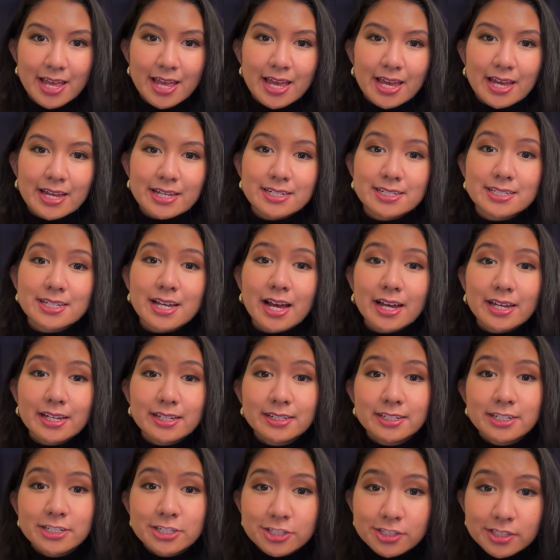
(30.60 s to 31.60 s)
And I
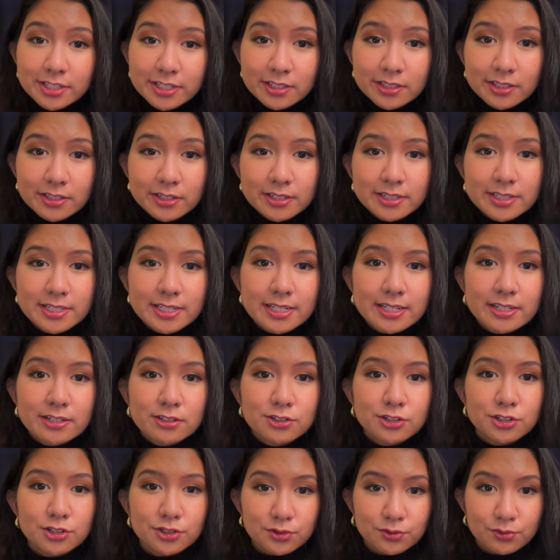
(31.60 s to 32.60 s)
initially looked
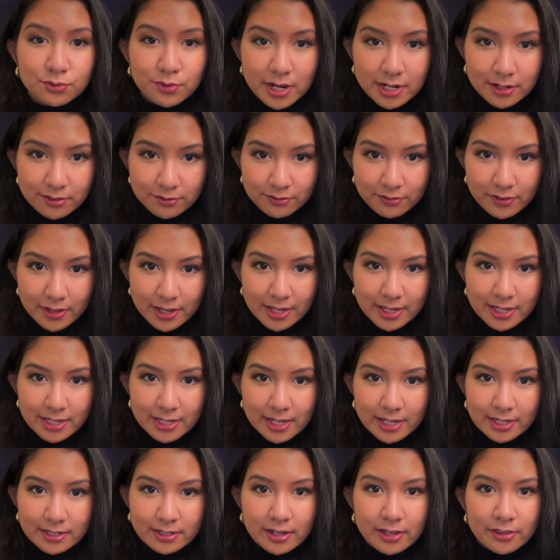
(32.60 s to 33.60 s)
into
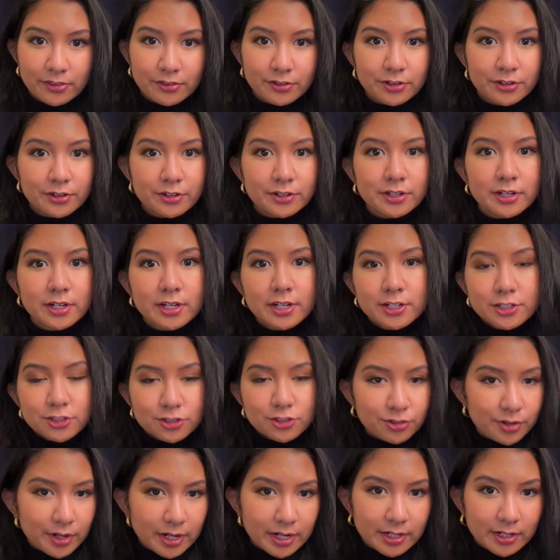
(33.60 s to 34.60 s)
Renfe, another
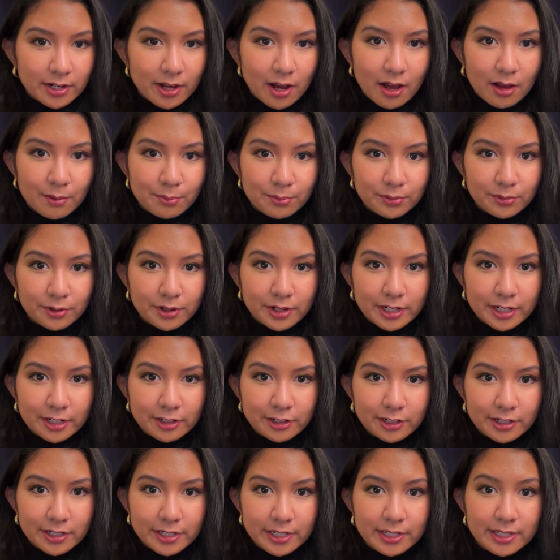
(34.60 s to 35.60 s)
train
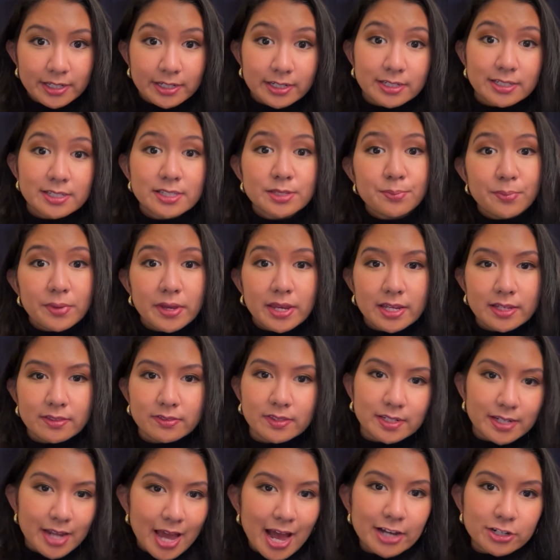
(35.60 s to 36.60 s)
operator in Spain,
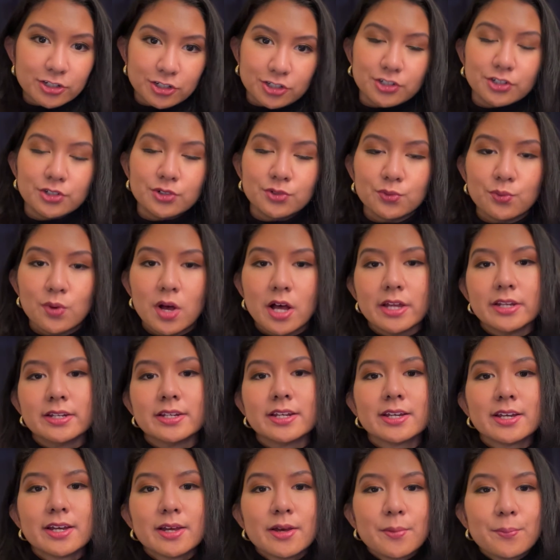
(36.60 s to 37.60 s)
the national one,
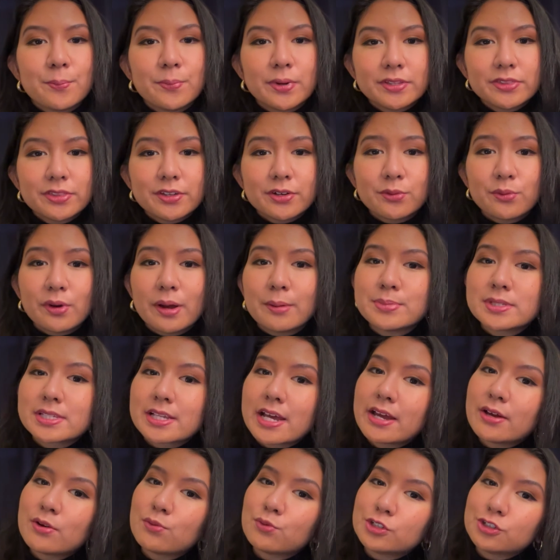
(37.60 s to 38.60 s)
but their
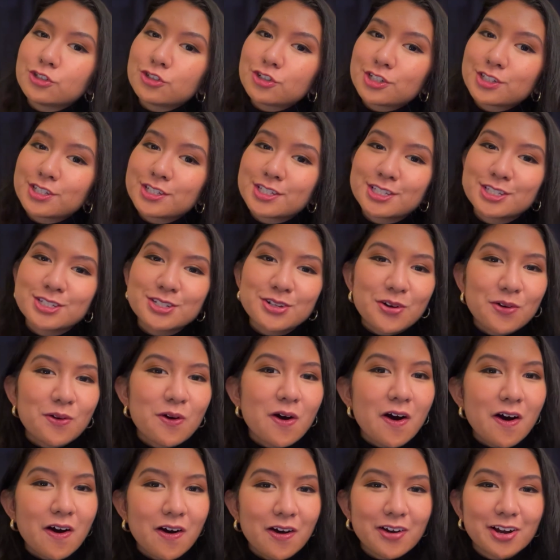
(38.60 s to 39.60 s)
website was just so
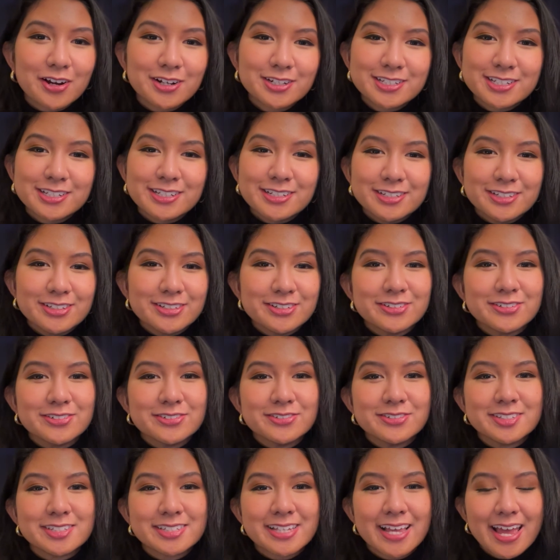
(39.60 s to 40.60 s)
hard to use,